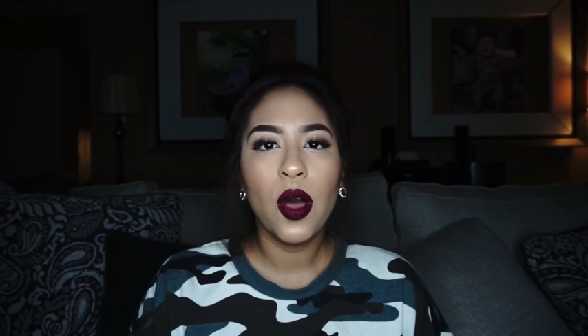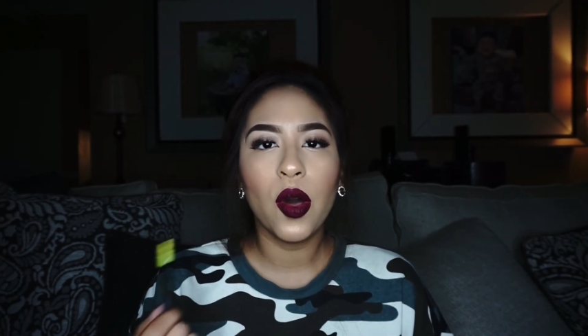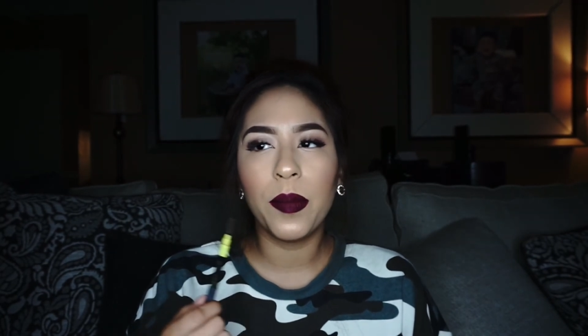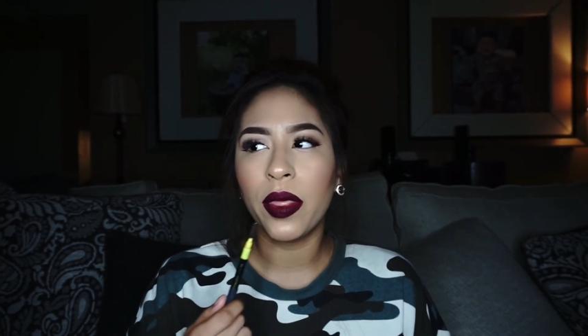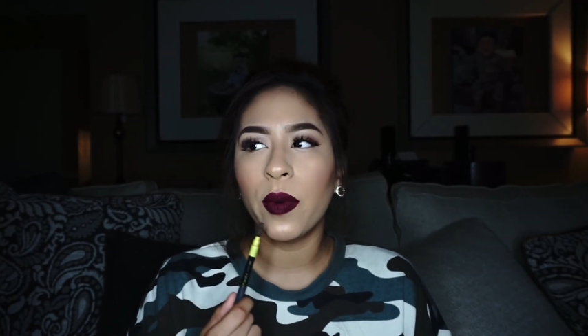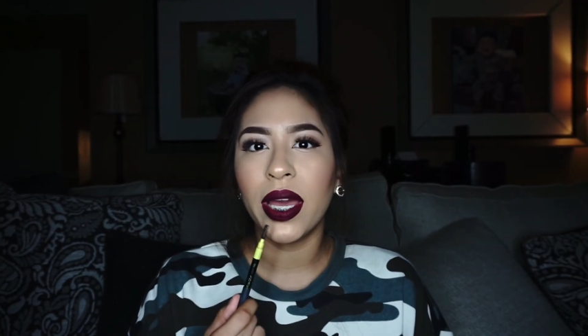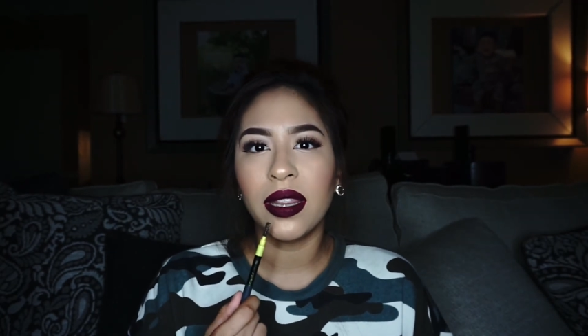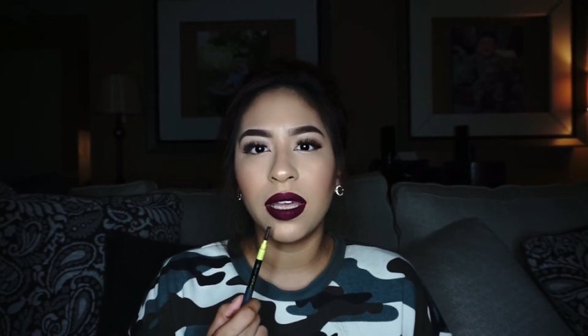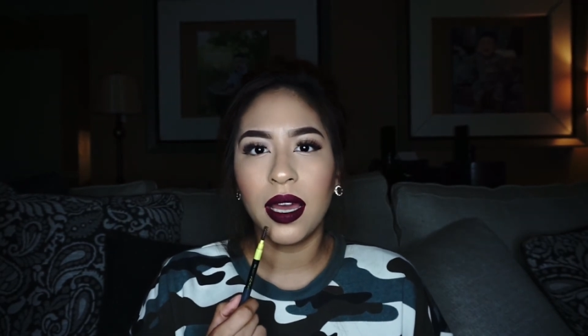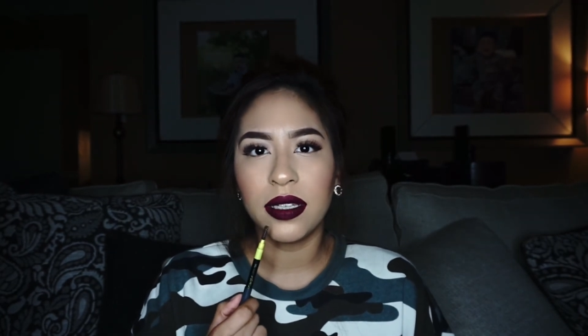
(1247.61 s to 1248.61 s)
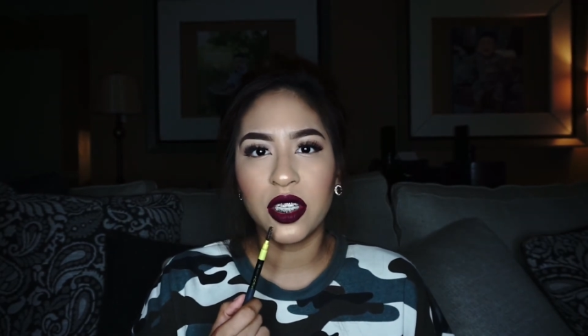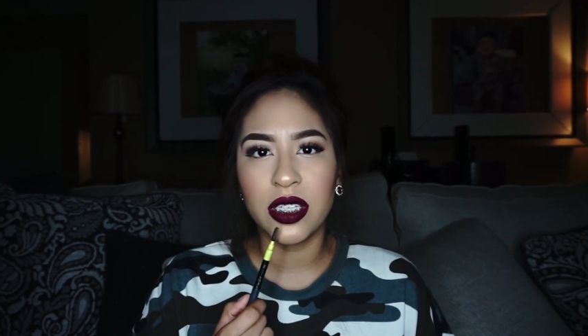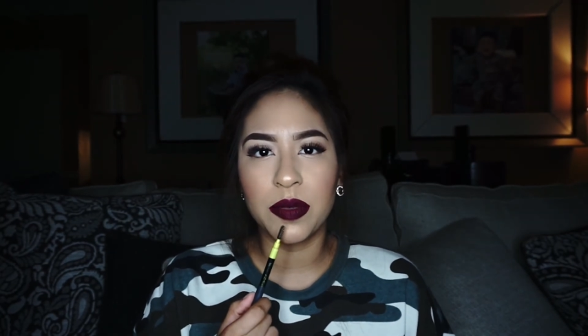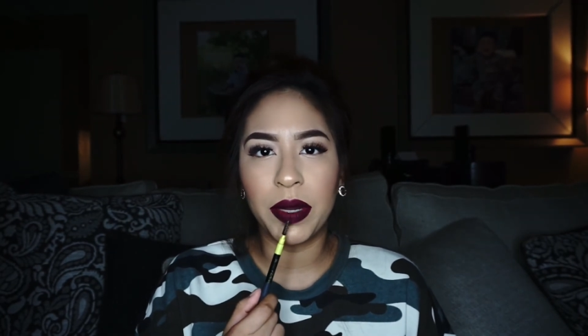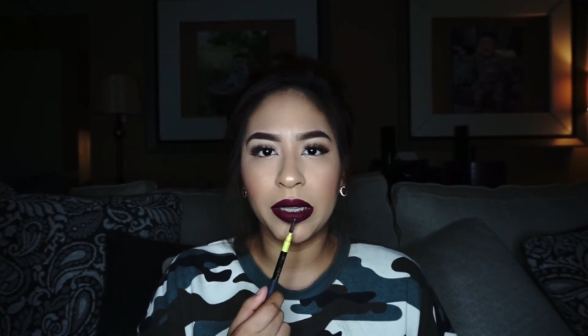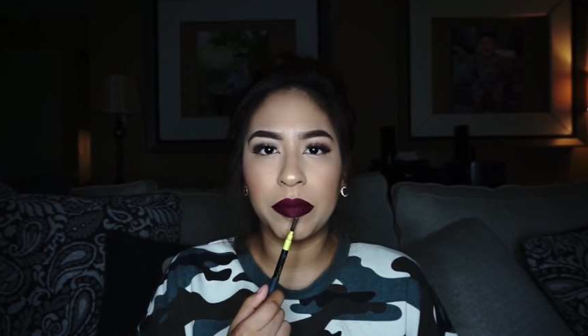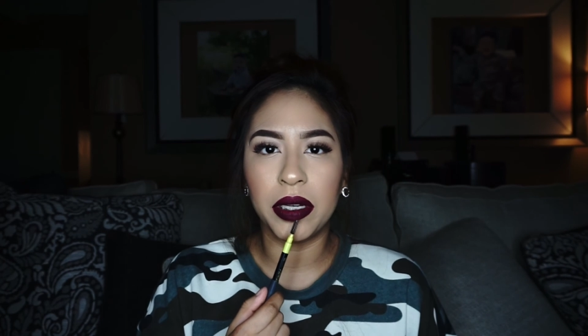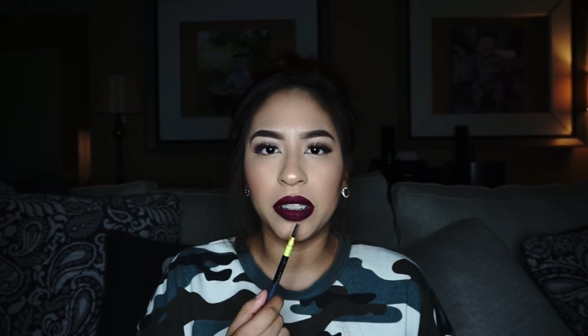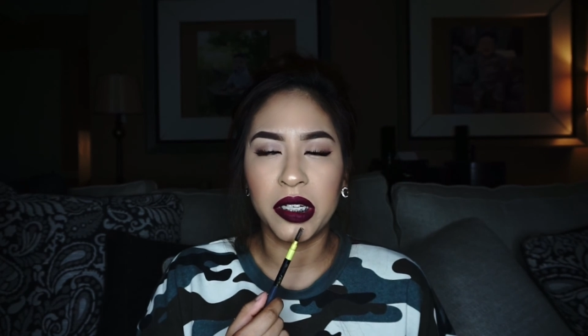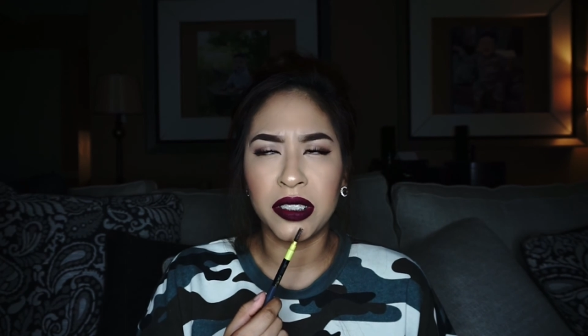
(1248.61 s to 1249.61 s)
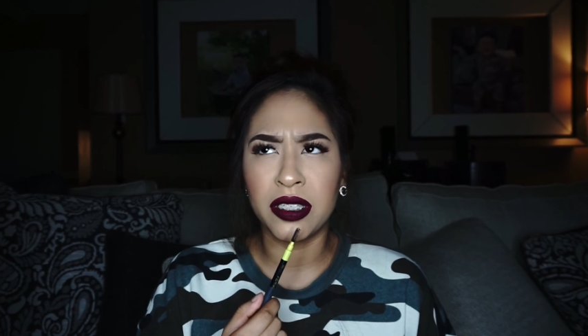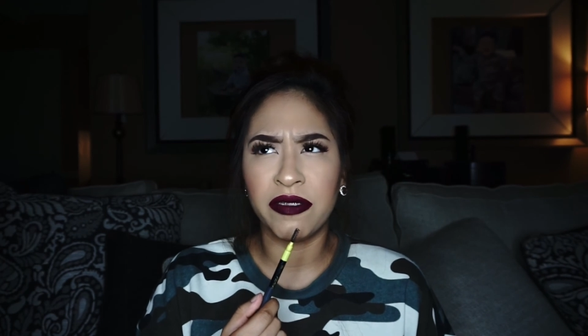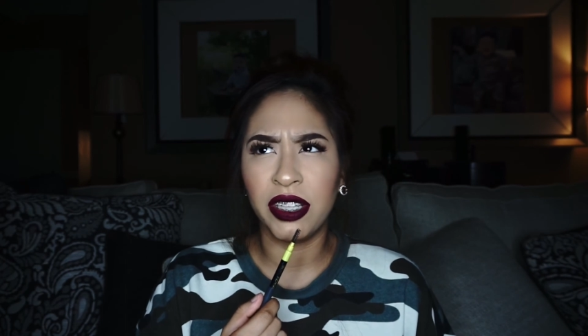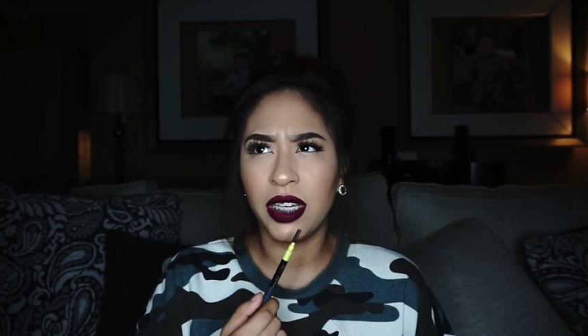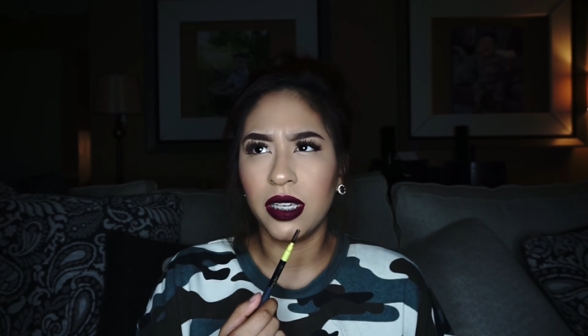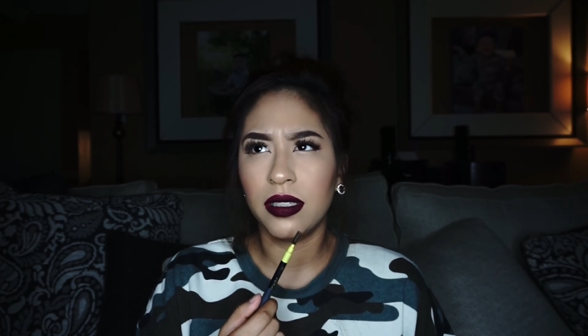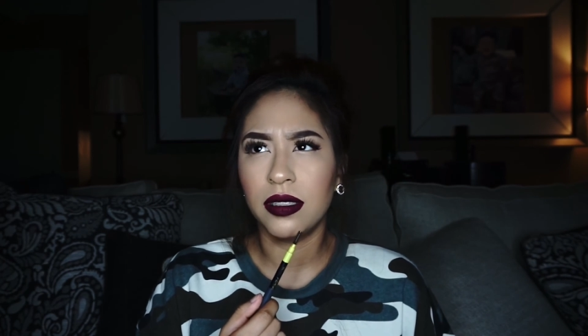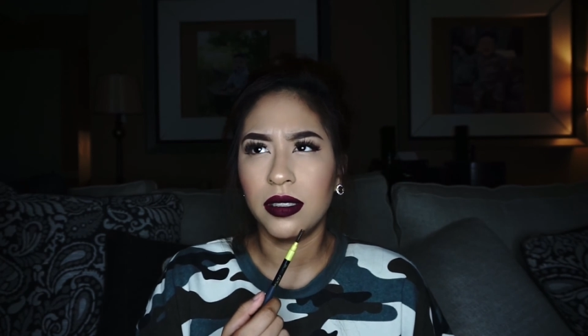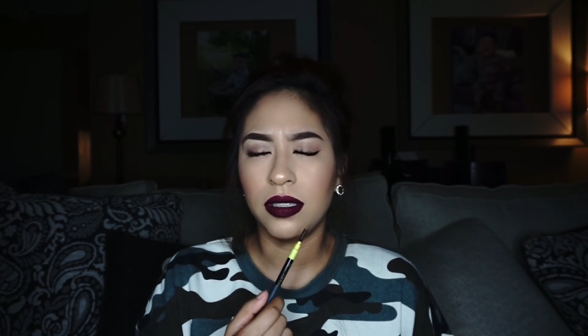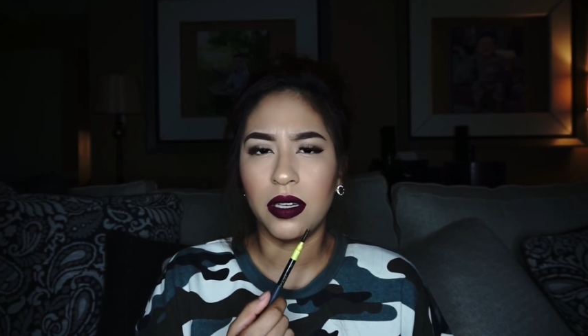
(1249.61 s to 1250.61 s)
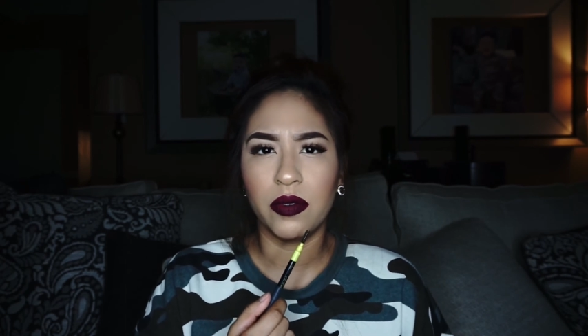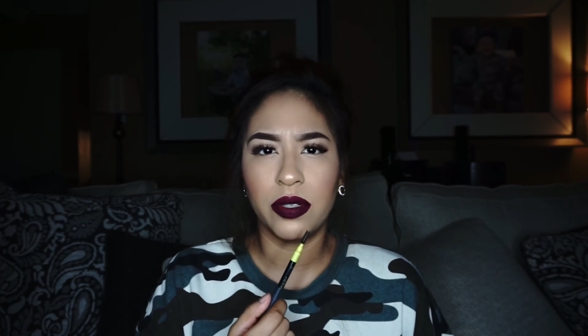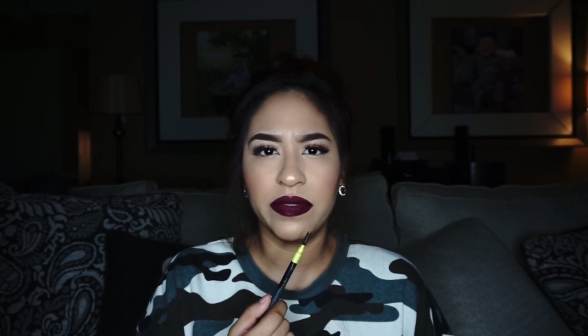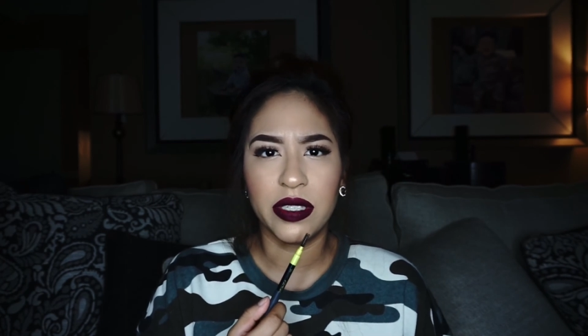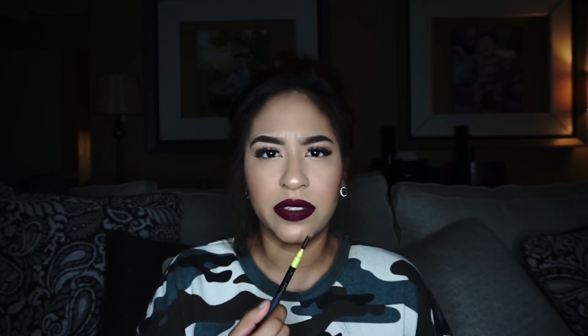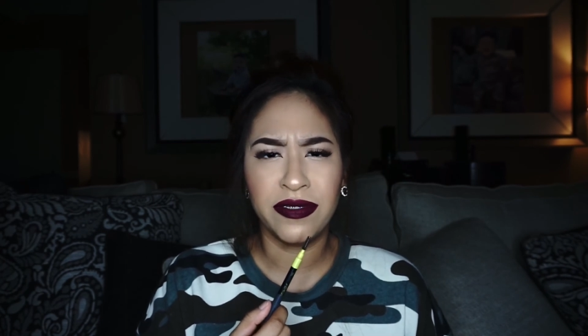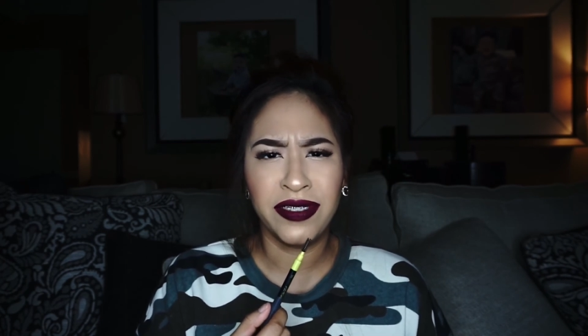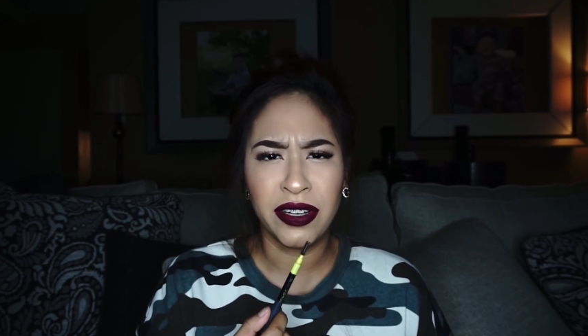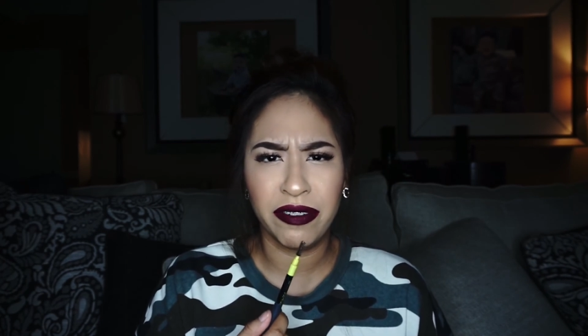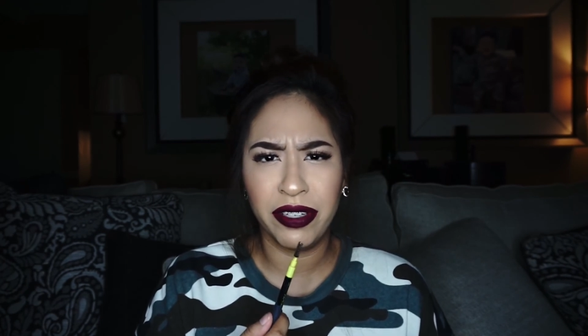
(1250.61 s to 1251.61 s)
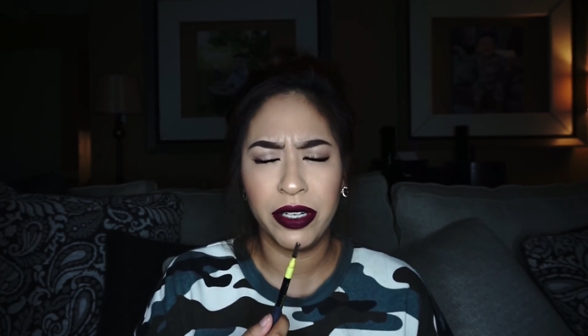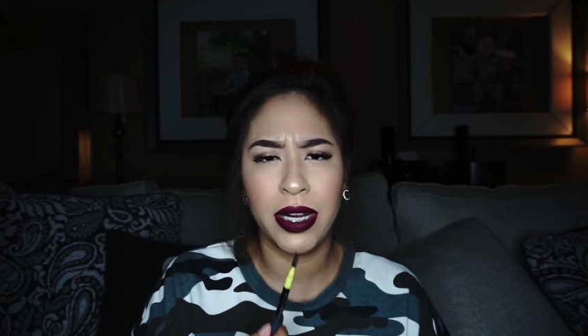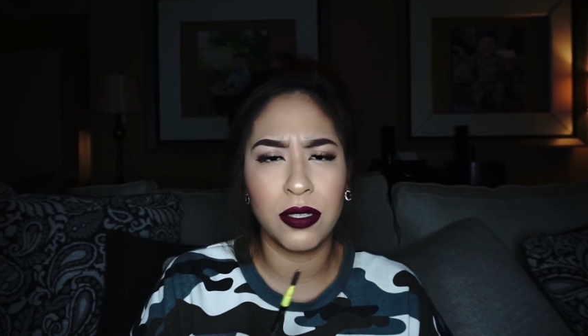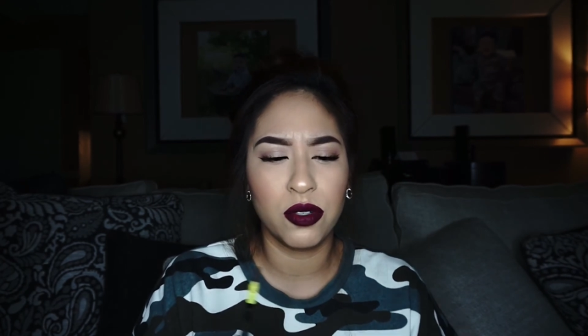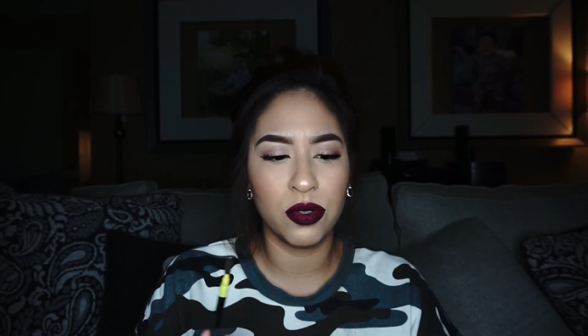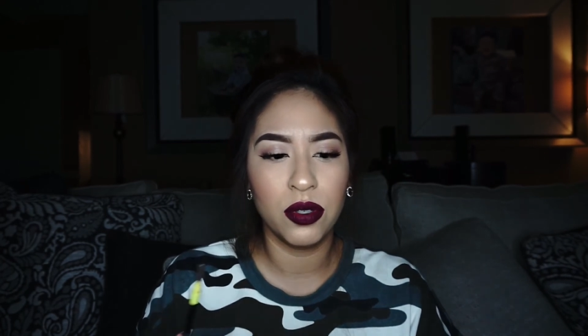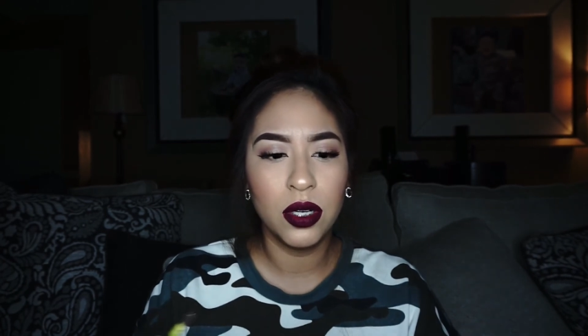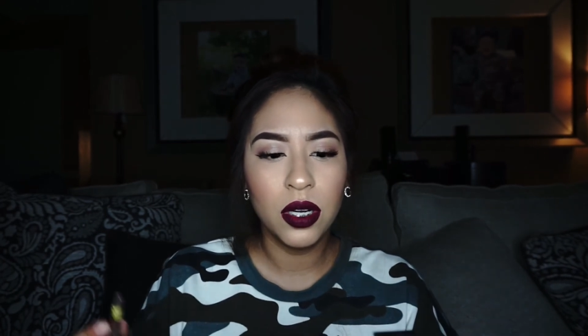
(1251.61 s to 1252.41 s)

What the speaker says: Oh, by the way, I changed my lip color. I just felt like the other one was very, very natural.